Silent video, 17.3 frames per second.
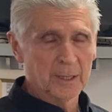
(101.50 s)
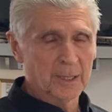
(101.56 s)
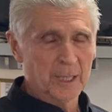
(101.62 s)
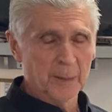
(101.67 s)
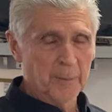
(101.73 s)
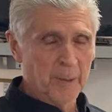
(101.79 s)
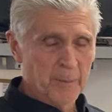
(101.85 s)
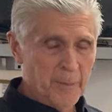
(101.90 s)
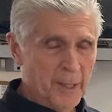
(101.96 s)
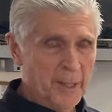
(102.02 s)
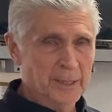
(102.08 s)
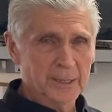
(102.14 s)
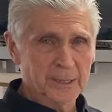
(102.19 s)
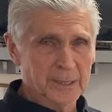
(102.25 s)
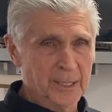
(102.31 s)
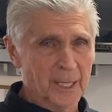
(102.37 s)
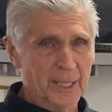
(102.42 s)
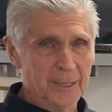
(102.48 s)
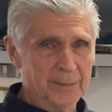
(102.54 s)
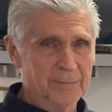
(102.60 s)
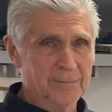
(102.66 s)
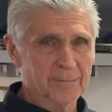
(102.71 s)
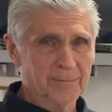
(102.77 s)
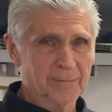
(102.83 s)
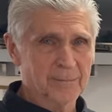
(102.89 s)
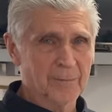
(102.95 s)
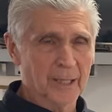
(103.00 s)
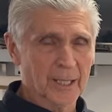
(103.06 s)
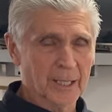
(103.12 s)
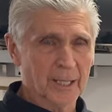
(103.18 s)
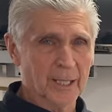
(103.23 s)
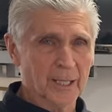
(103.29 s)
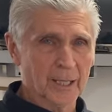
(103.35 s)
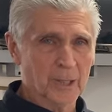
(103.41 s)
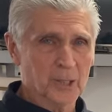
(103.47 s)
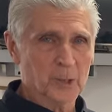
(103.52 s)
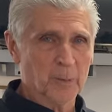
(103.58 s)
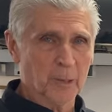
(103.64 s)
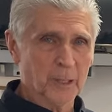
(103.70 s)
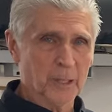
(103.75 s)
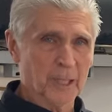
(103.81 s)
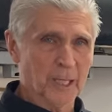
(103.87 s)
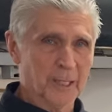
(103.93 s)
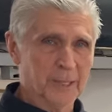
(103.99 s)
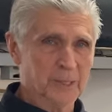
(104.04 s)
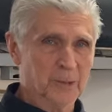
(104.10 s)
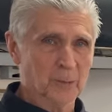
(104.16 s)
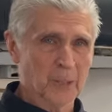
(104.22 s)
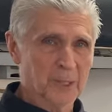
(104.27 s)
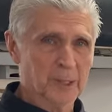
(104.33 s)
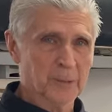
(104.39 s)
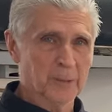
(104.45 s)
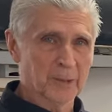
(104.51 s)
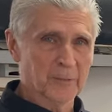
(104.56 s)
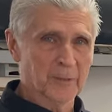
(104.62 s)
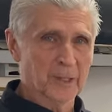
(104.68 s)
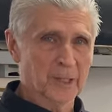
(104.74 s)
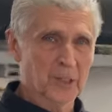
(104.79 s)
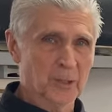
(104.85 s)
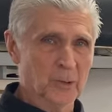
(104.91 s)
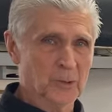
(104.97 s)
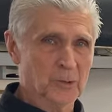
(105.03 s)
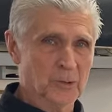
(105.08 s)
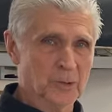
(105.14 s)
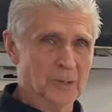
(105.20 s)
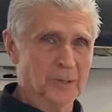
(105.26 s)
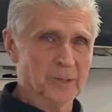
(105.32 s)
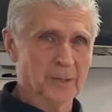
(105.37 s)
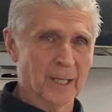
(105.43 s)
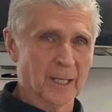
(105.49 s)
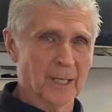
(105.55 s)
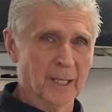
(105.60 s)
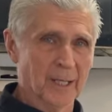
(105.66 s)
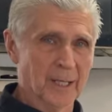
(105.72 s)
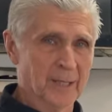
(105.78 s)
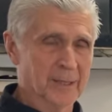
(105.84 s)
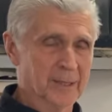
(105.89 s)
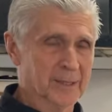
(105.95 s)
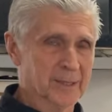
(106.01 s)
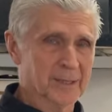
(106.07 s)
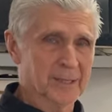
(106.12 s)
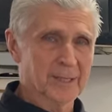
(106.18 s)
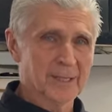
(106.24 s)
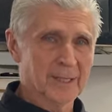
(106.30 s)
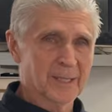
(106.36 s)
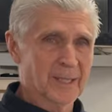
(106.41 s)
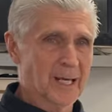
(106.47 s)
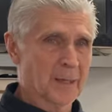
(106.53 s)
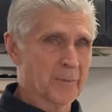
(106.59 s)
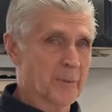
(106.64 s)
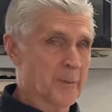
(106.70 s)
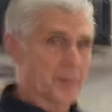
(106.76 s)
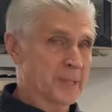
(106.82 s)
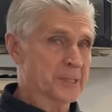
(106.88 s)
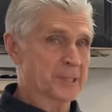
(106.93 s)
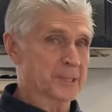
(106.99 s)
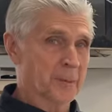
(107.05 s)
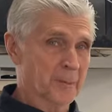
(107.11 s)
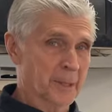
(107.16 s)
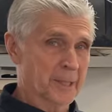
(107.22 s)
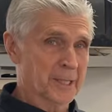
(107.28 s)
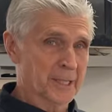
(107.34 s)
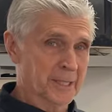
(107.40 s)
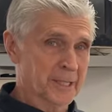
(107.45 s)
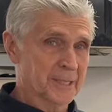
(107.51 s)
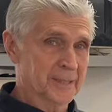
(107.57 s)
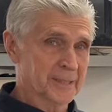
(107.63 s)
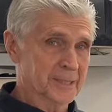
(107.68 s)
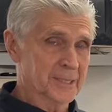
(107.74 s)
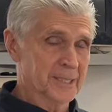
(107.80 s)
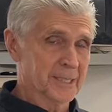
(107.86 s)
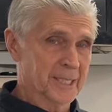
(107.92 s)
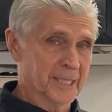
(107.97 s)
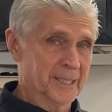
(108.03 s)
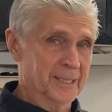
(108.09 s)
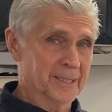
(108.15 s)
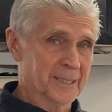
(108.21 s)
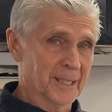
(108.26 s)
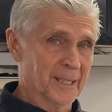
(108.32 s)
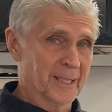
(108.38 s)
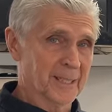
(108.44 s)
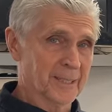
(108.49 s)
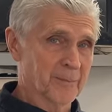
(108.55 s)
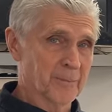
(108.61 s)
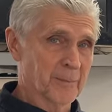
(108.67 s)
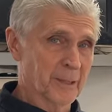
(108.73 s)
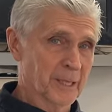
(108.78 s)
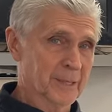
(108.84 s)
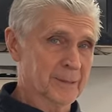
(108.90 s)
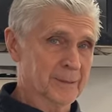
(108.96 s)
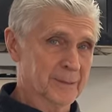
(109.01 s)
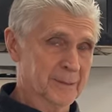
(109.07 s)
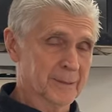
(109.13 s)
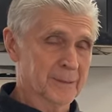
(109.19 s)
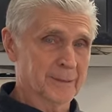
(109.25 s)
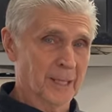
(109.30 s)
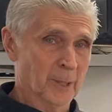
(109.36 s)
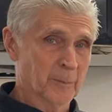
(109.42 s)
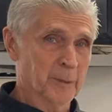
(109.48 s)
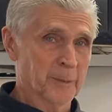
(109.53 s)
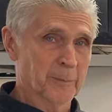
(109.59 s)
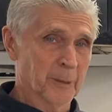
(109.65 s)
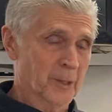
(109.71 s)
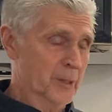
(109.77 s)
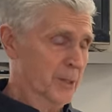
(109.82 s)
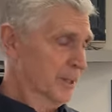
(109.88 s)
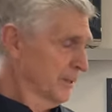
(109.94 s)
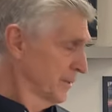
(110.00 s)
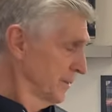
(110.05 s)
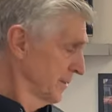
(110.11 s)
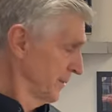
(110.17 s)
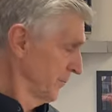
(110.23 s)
And I'm amazed that I got a lot of smart guys watching my videos and I'm amazed somebody didn't see it and make and tell me about it.